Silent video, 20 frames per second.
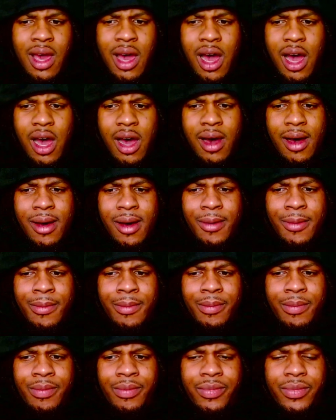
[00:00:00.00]

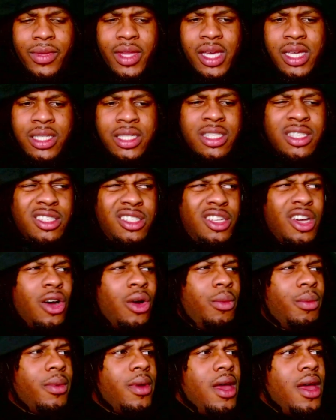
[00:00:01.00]
Um, it's just
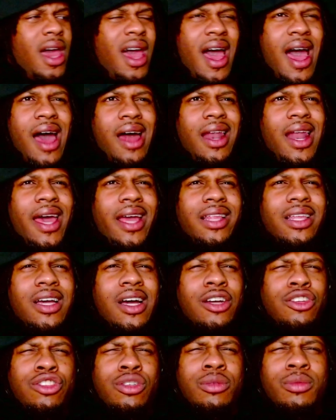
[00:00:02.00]
dope how like the
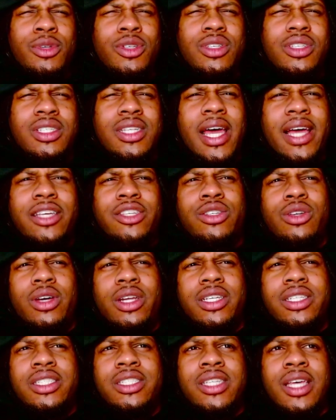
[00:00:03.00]
country music is like sort
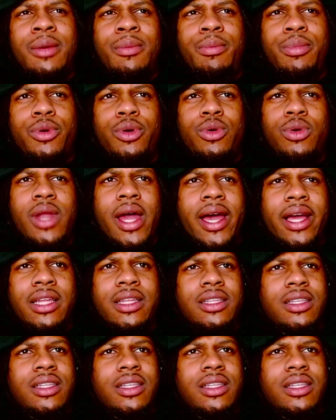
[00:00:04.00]
of simple. Like